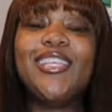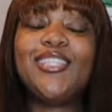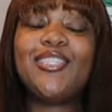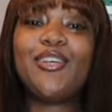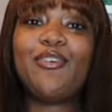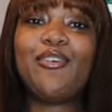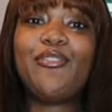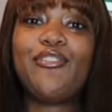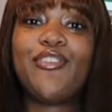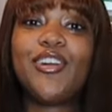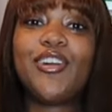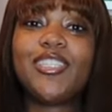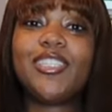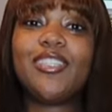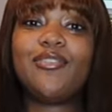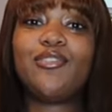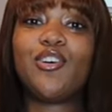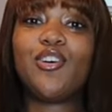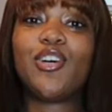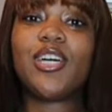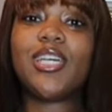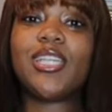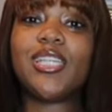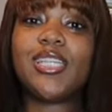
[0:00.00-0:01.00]
So first of
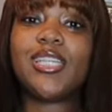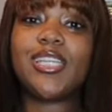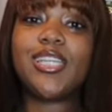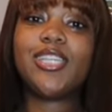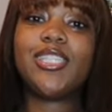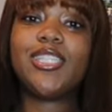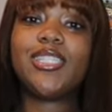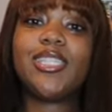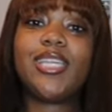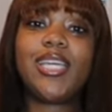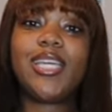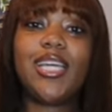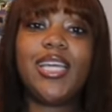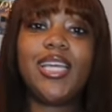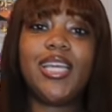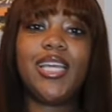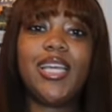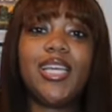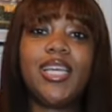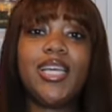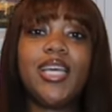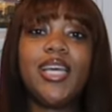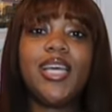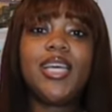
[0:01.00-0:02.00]
all,
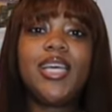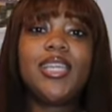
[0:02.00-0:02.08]
clearly,